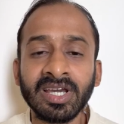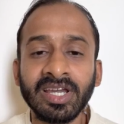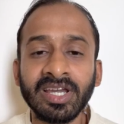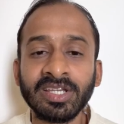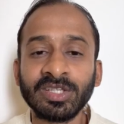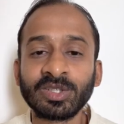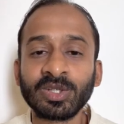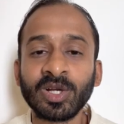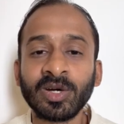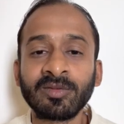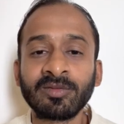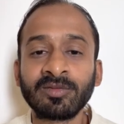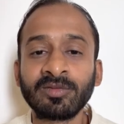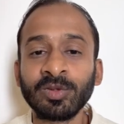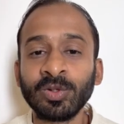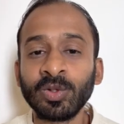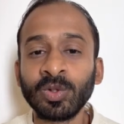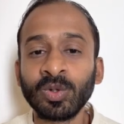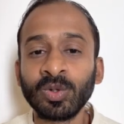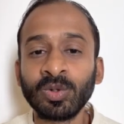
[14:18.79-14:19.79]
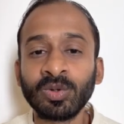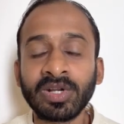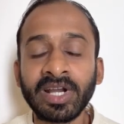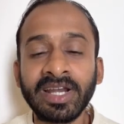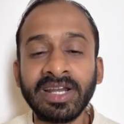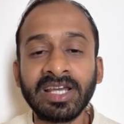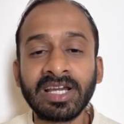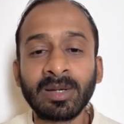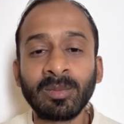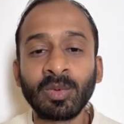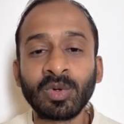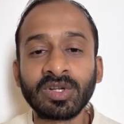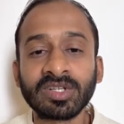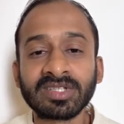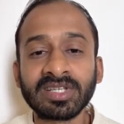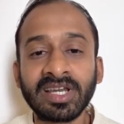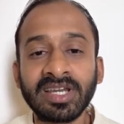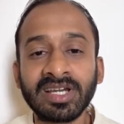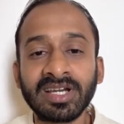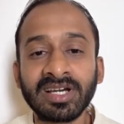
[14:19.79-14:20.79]
Instead of riding a
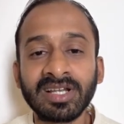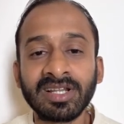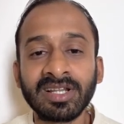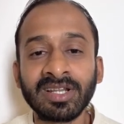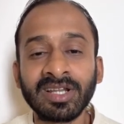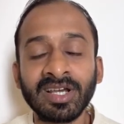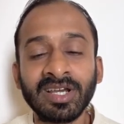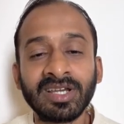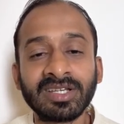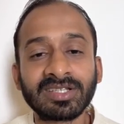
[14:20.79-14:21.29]
motorcycle,